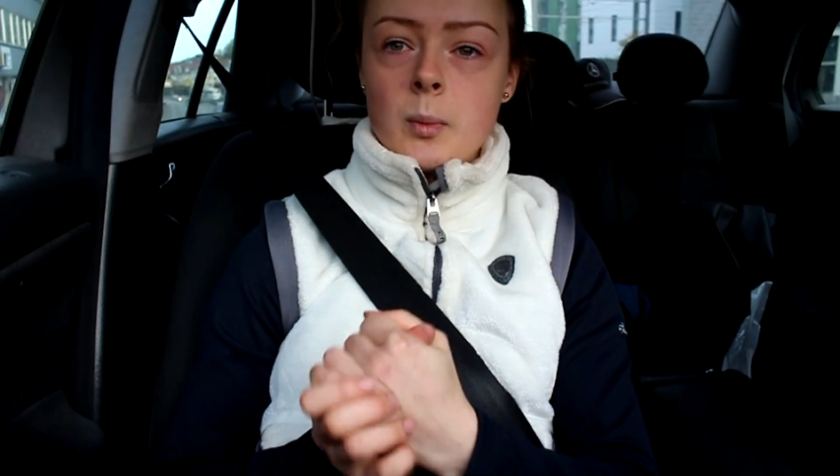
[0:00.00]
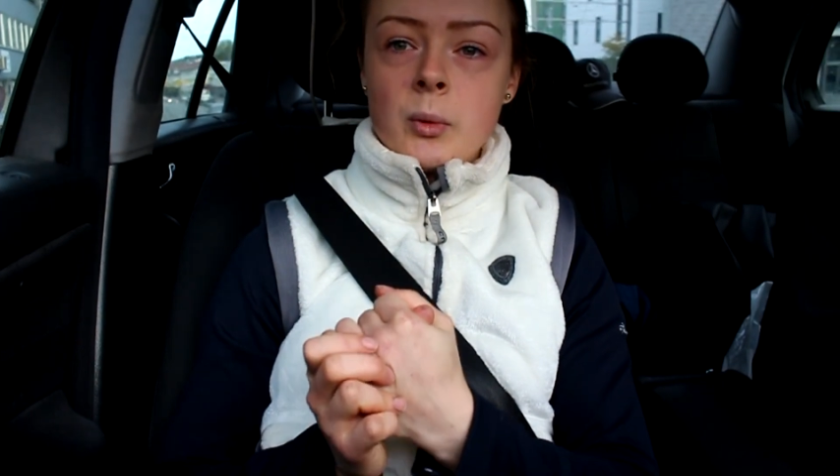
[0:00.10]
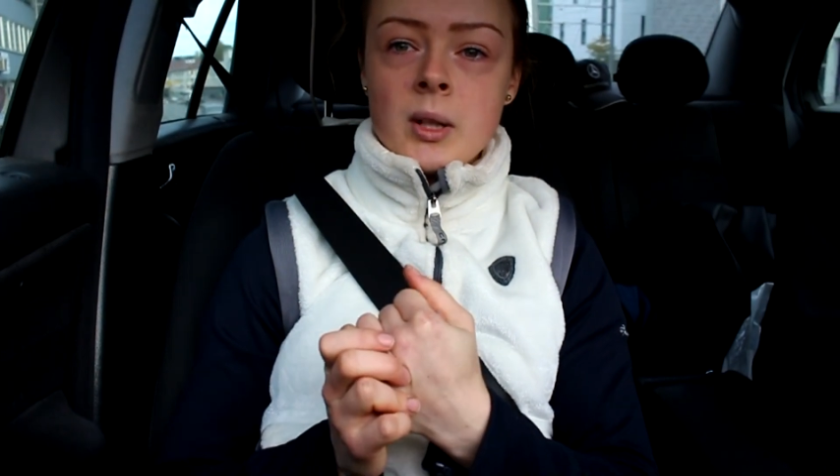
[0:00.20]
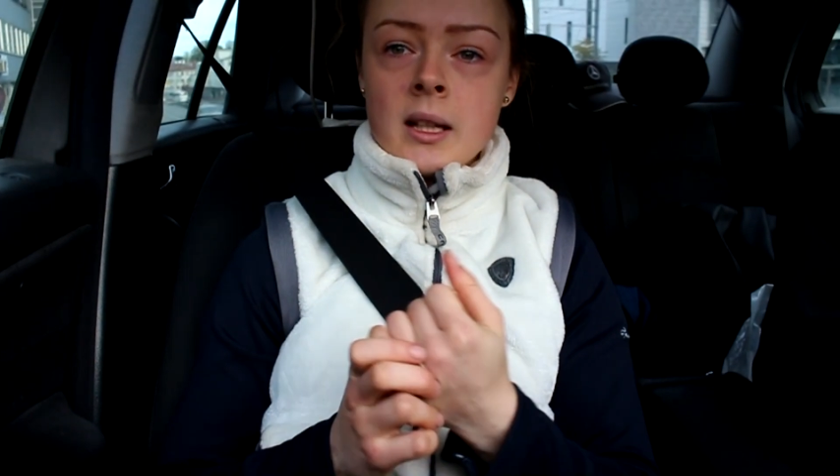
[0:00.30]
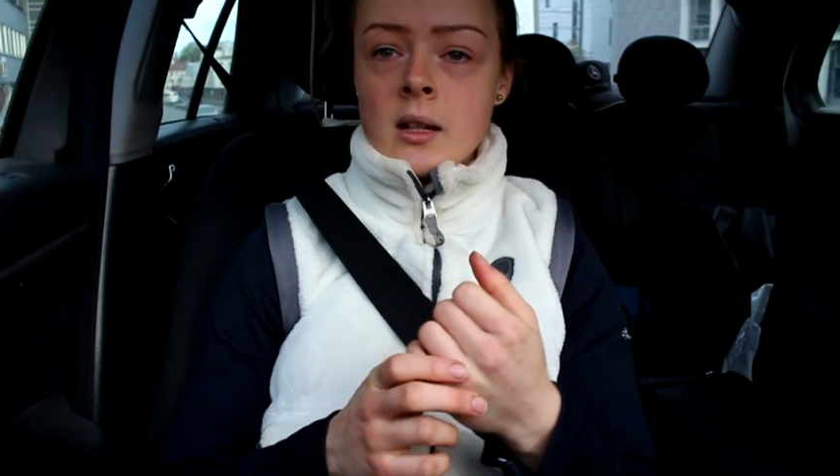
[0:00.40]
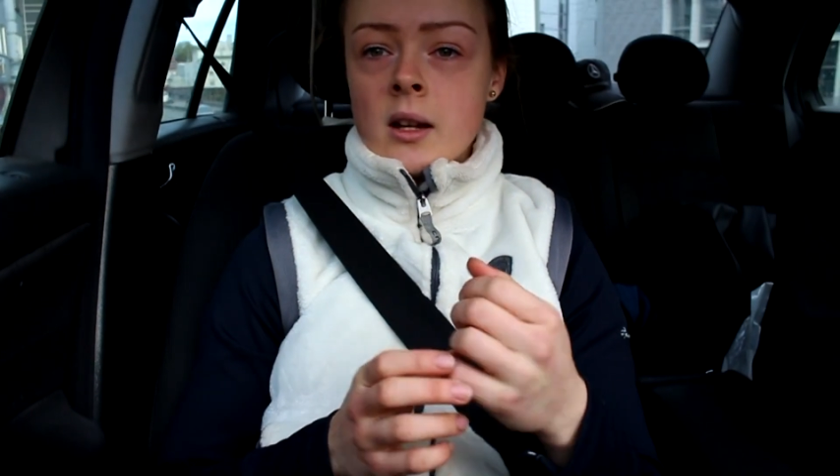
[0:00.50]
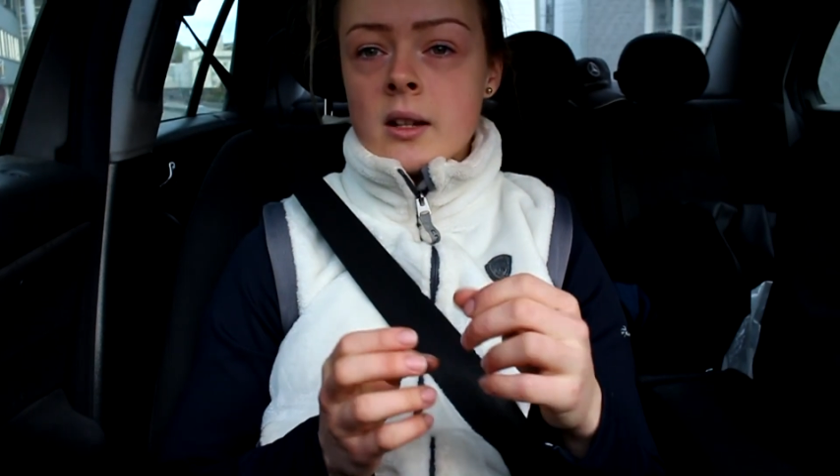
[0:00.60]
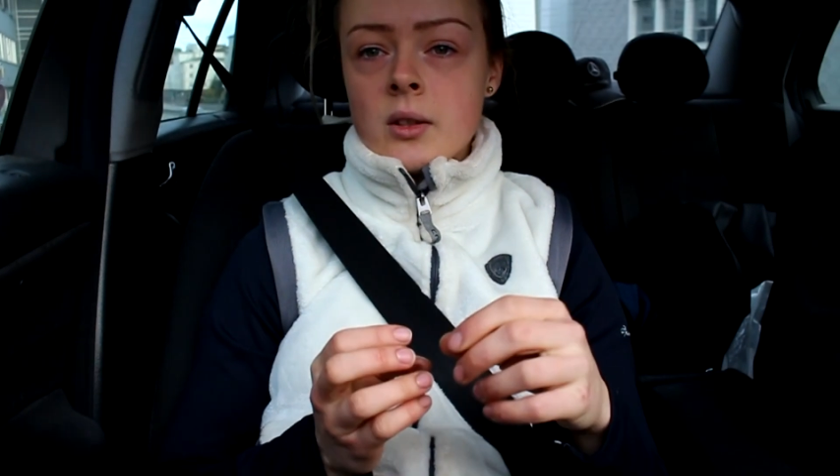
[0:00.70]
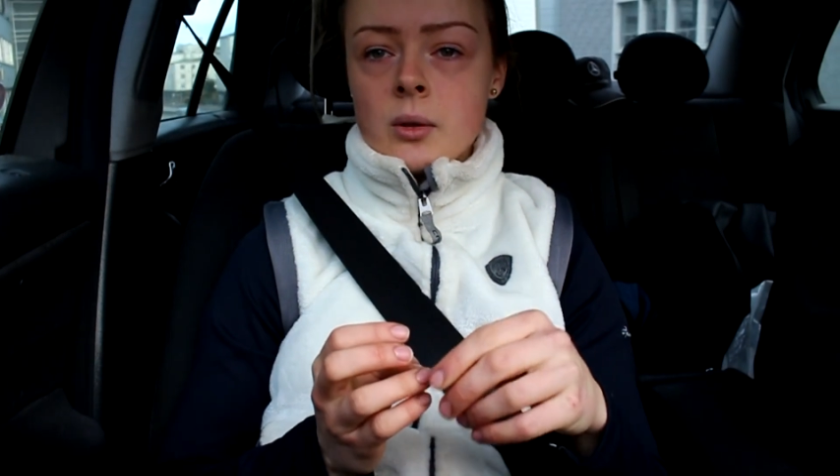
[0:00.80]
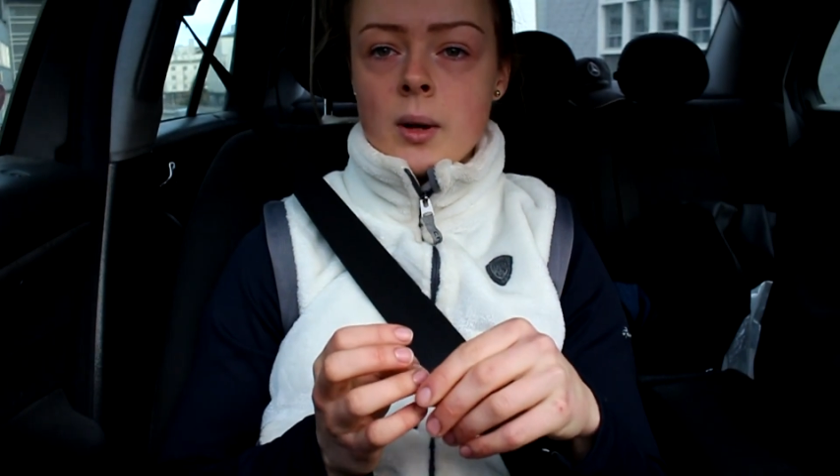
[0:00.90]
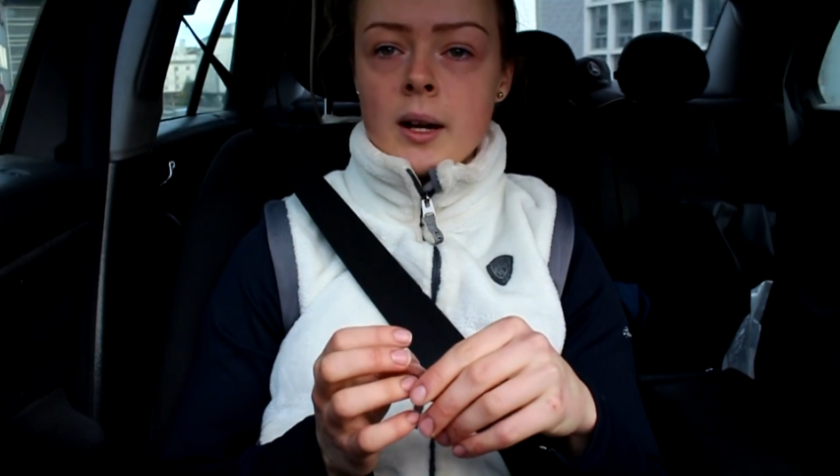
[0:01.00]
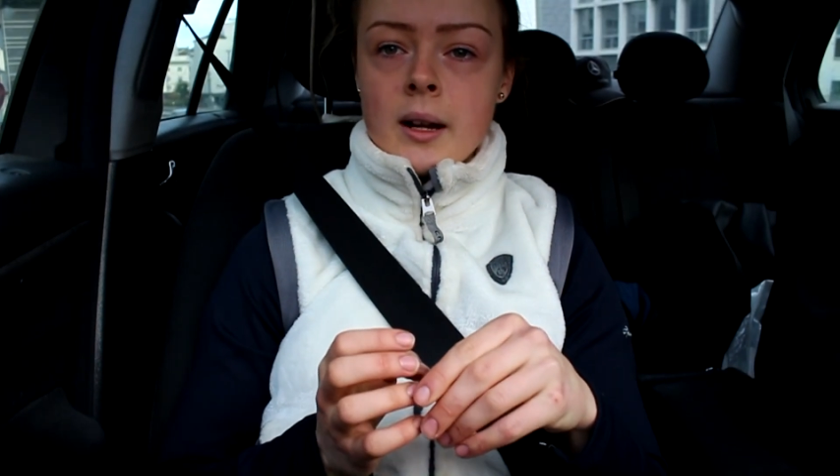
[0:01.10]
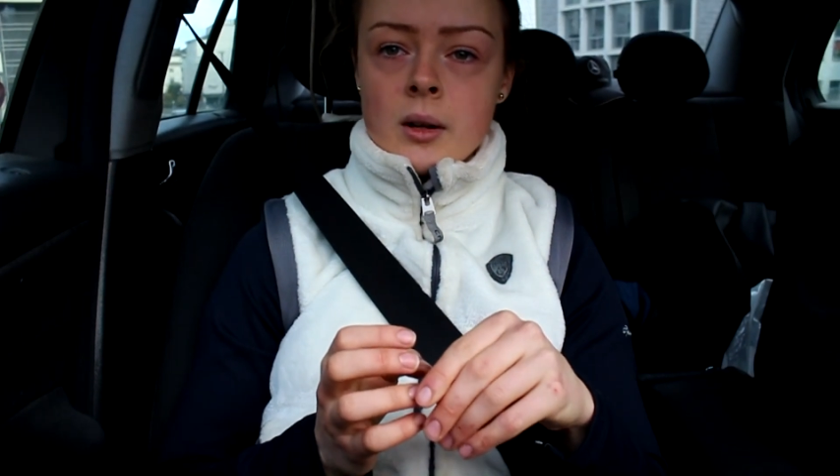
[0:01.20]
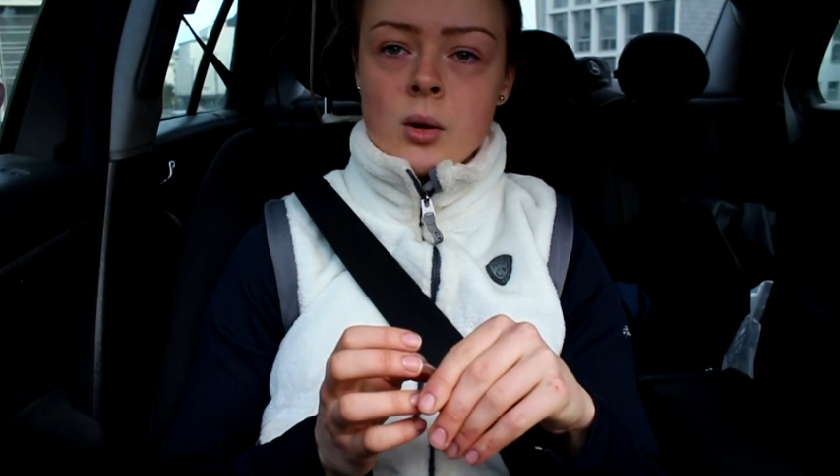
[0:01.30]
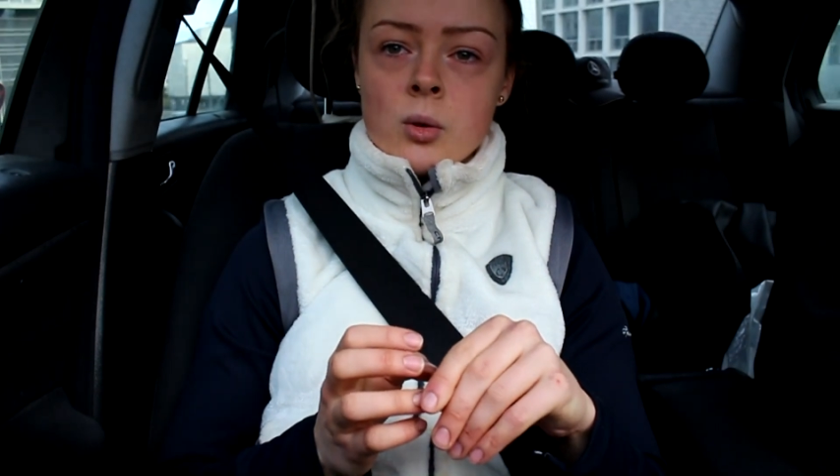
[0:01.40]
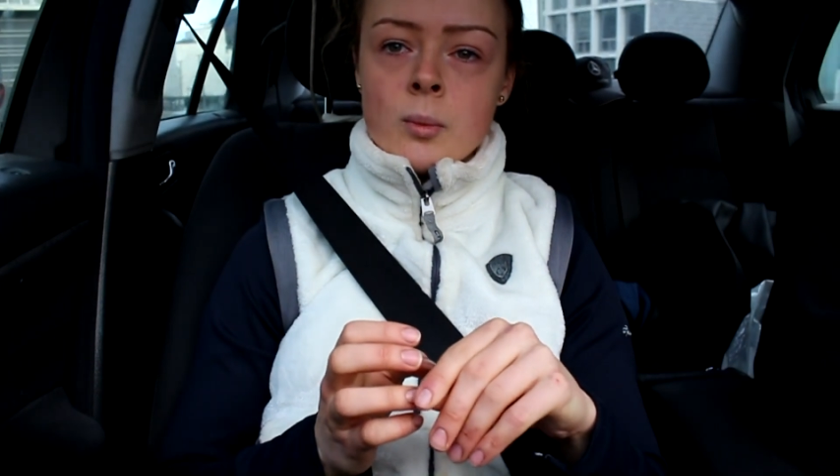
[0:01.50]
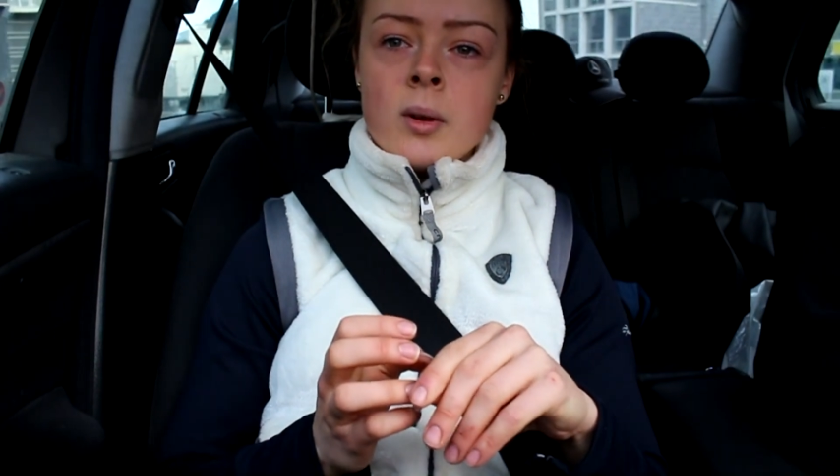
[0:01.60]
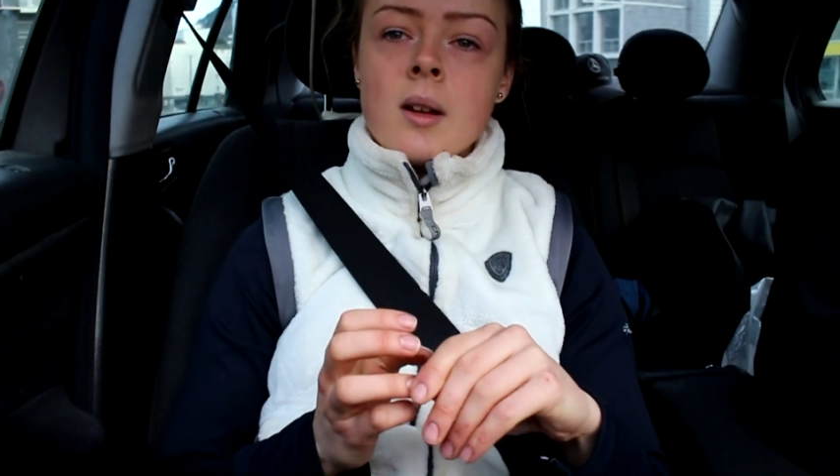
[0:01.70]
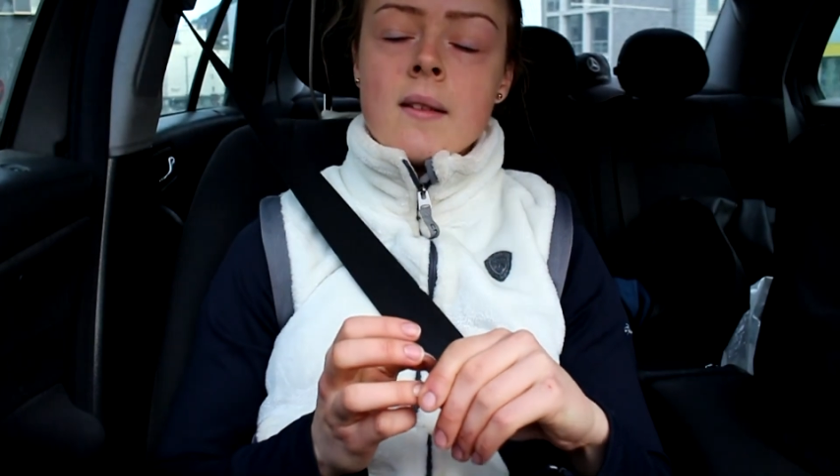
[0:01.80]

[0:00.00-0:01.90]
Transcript: been really nice to ride at home